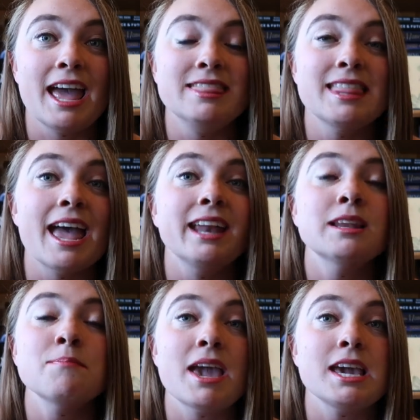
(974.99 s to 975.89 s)
And then
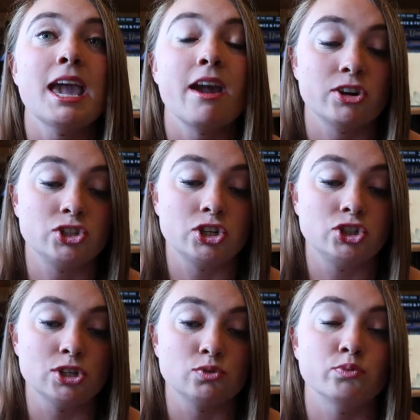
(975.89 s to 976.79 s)
the main character
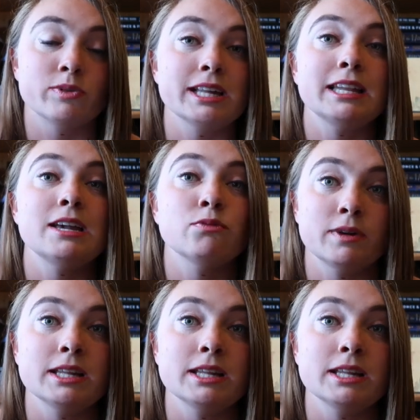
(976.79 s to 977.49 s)
just really